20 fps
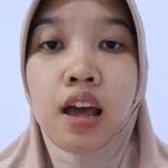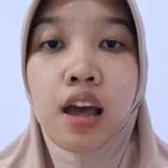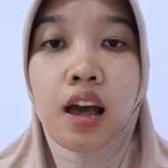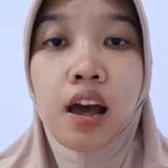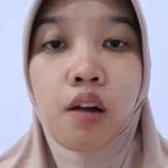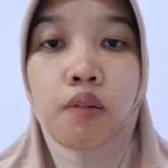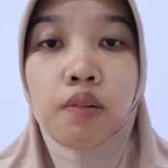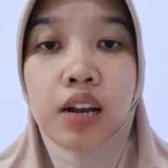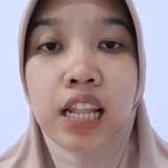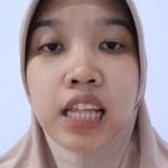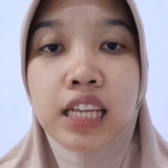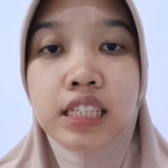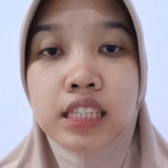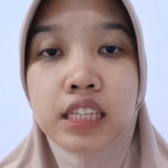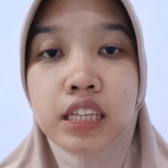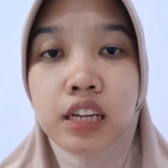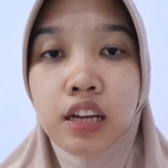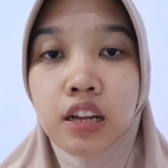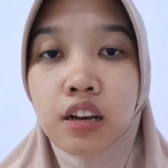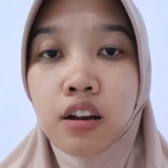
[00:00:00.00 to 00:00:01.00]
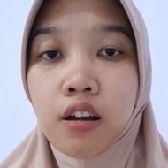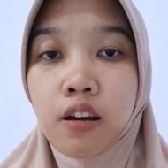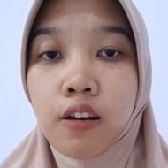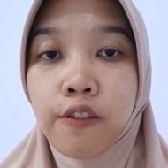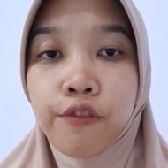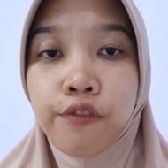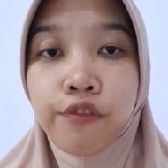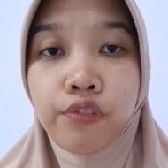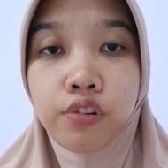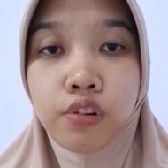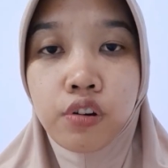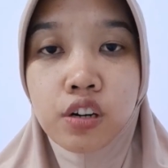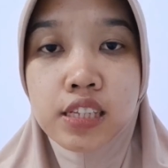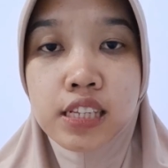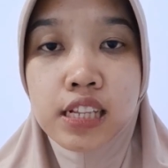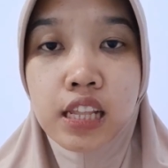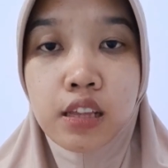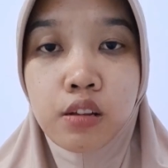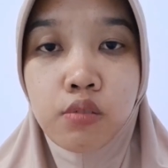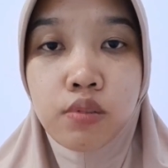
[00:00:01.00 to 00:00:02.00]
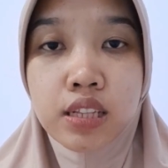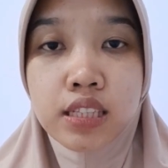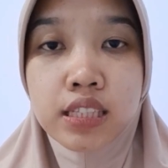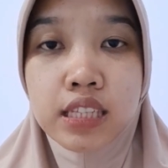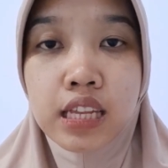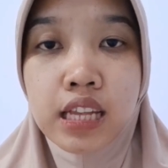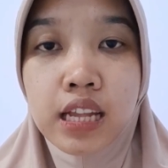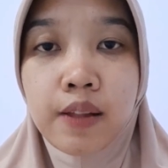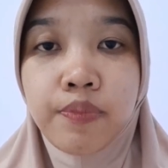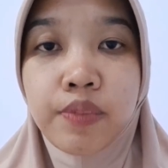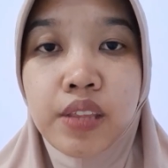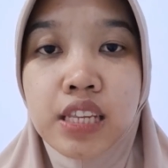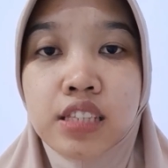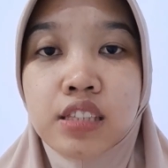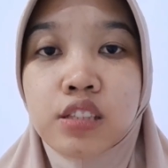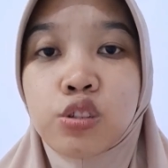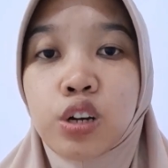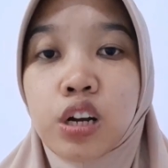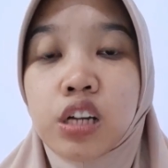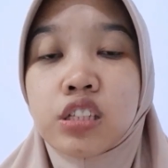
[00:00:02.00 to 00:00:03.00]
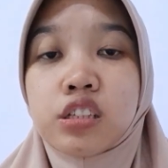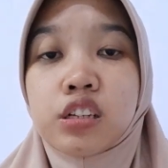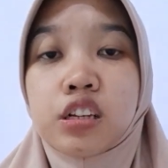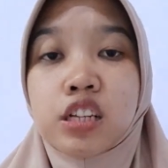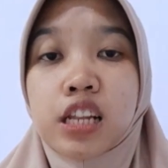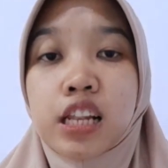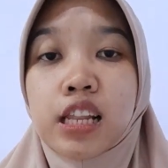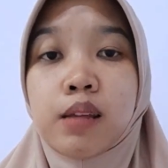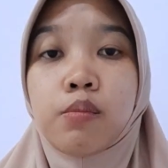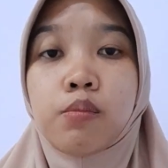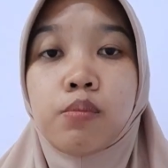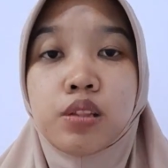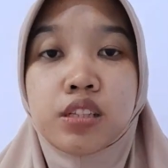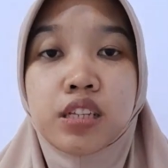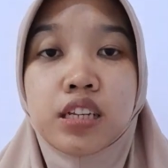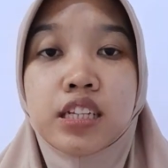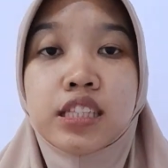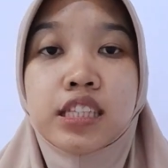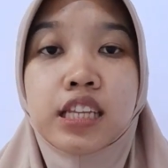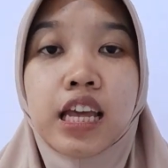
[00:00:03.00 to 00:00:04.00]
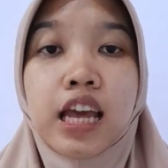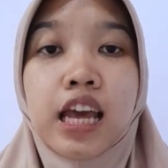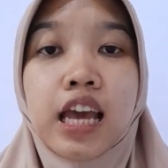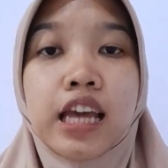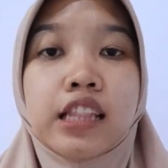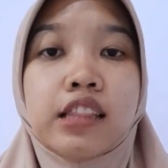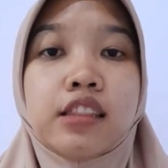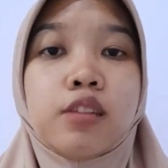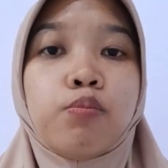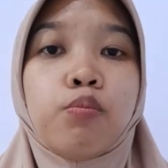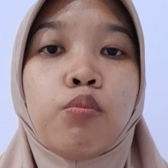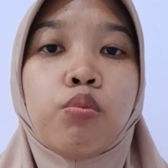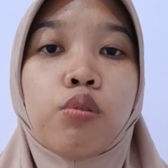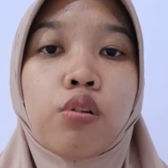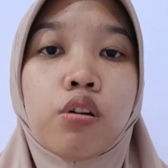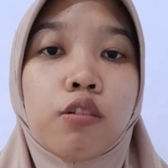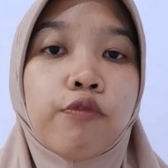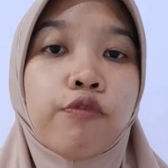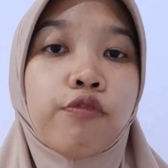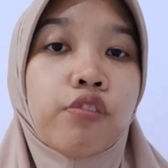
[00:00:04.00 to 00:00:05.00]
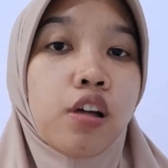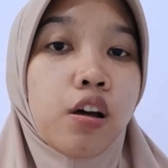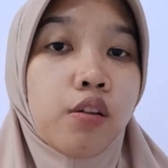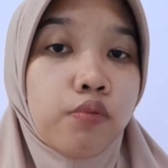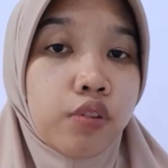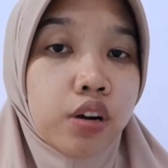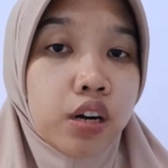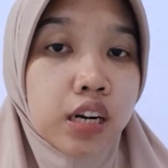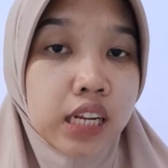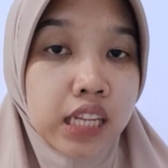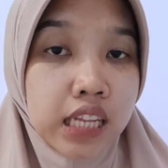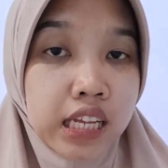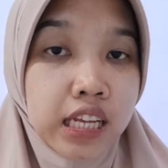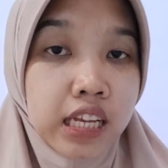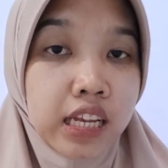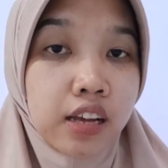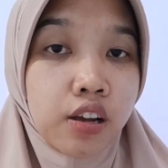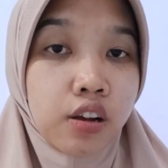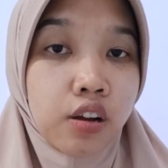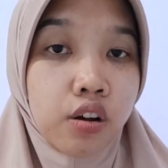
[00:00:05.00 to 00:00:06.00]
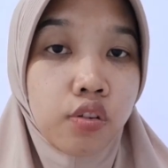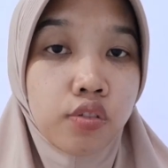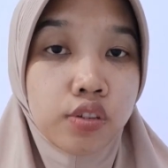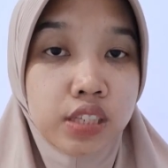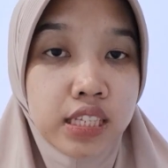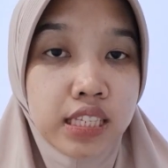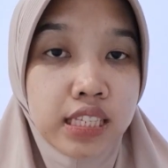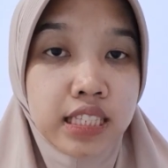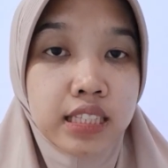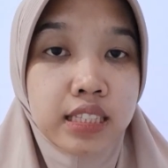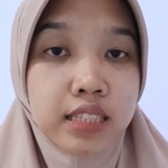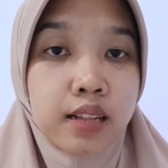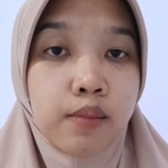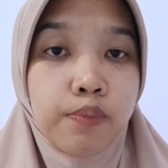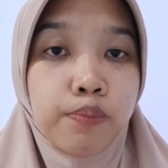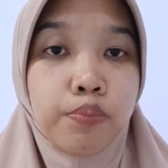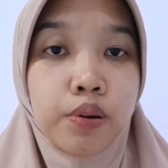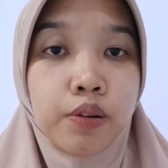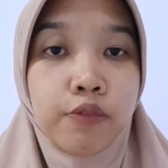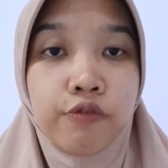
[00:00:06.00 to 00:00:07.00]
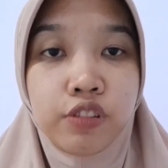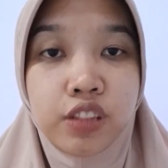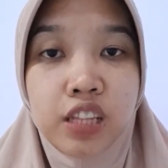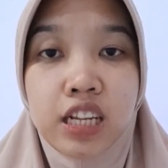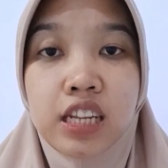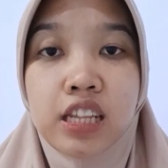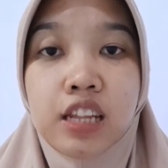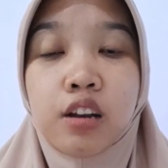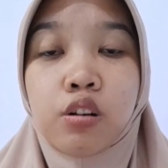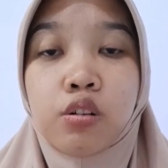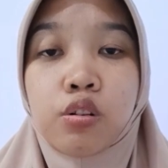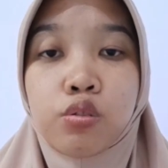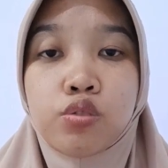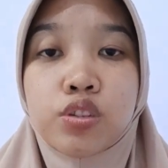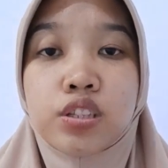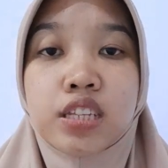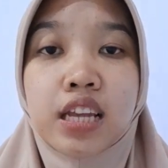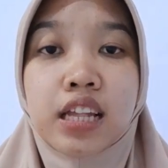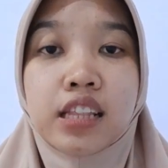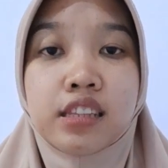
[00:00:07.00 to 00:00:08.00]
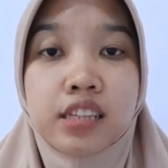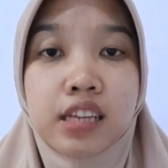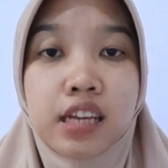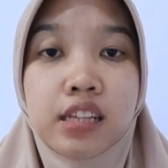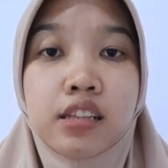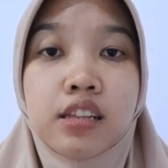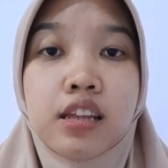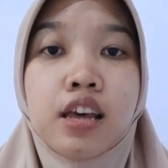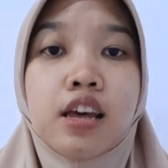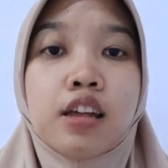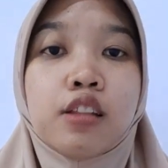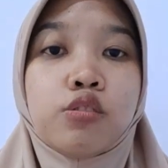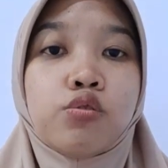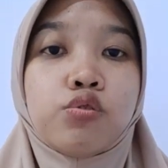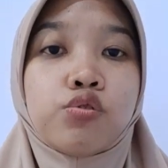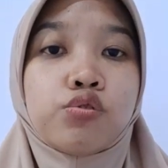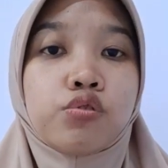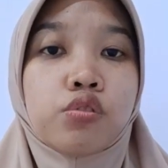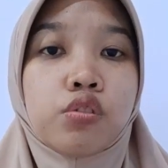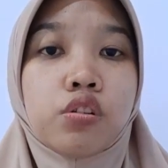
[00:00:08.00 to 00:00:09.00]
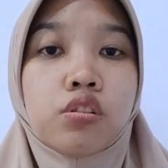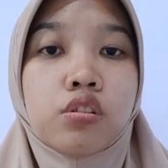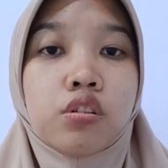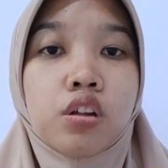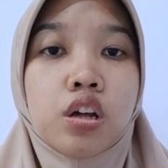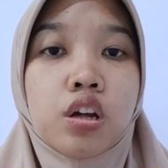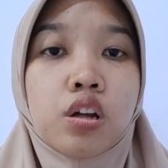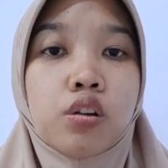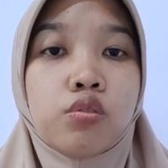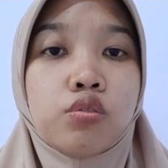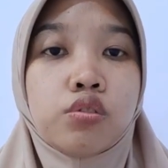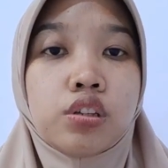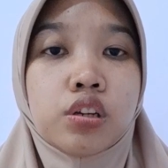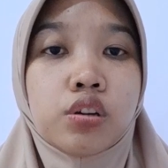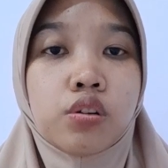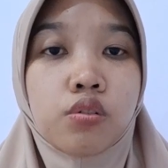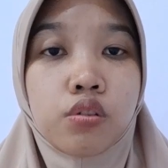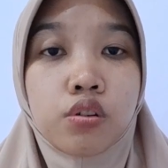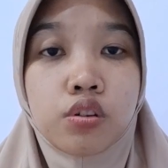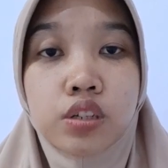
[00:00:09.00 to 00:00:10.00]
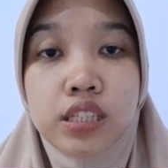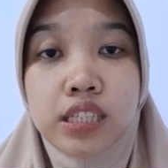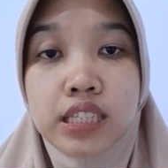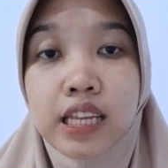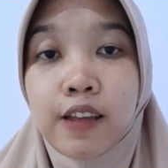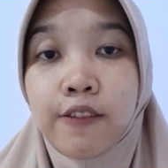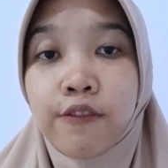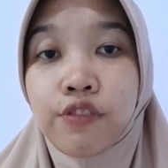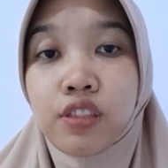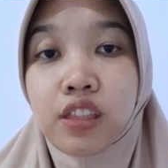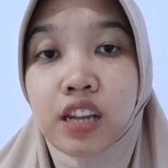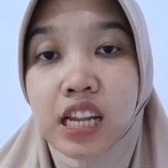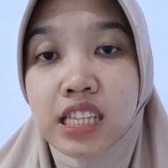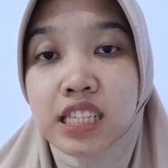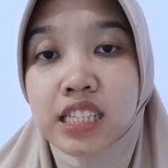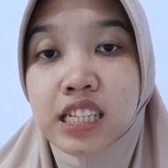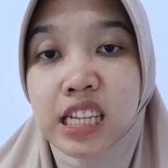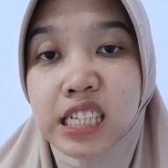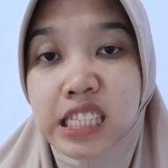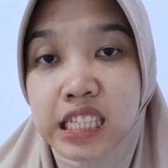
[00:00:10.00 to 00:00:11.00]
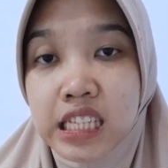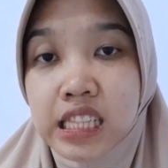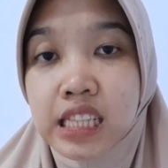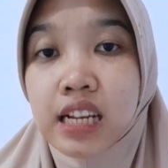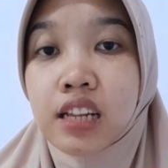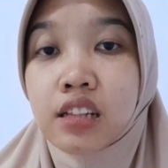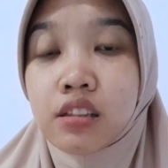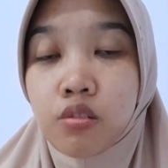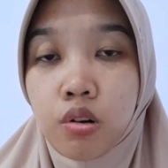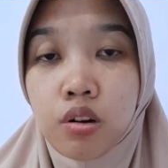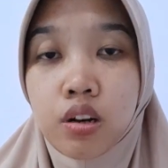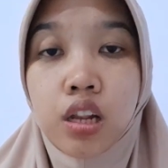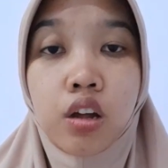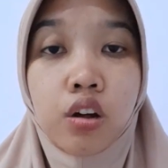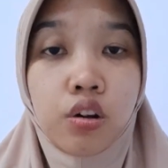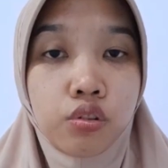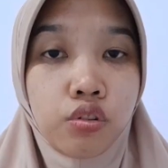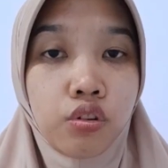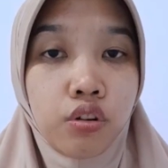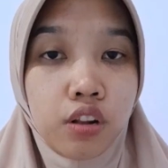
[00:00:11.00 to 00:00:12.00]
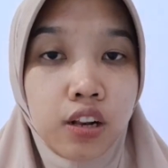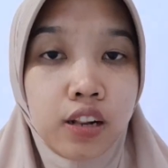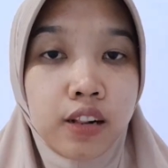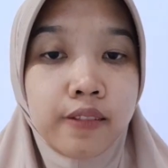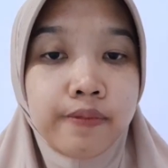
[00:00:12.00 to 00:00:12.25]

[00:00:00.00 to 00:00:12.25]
Our lexicon of course language is strangely limited, and the more flowery courses still prevalent in Russia tend to sound ludicrous if translated literally at all.